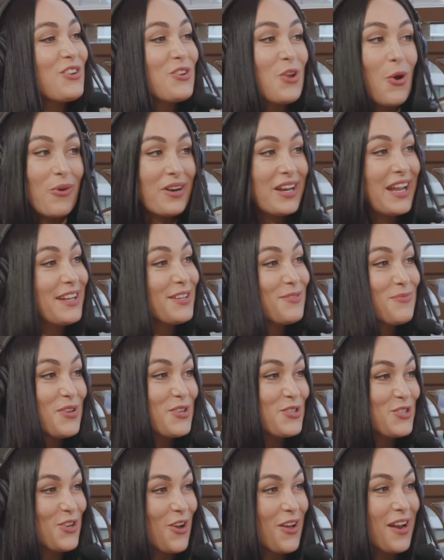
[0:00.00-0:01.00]
no one handed
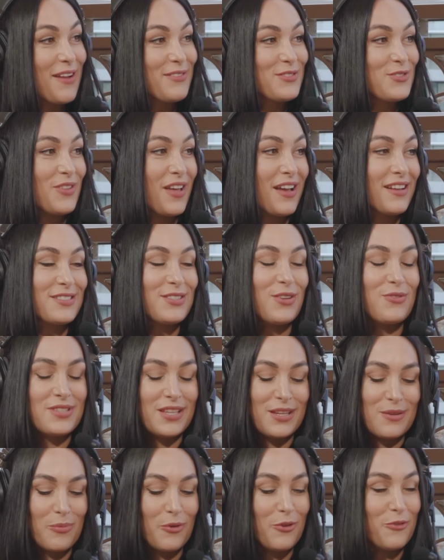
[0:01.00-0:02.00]
me a shot after that. So I was
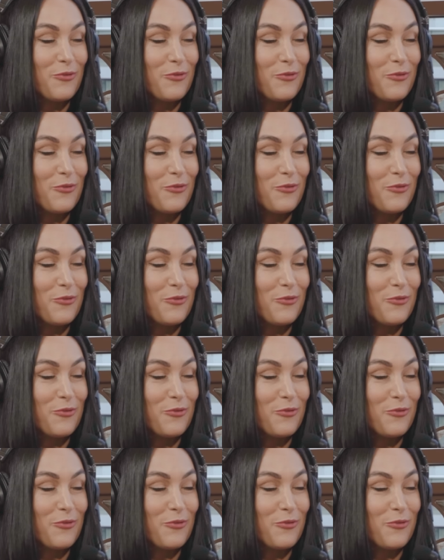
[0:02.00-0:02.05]
like,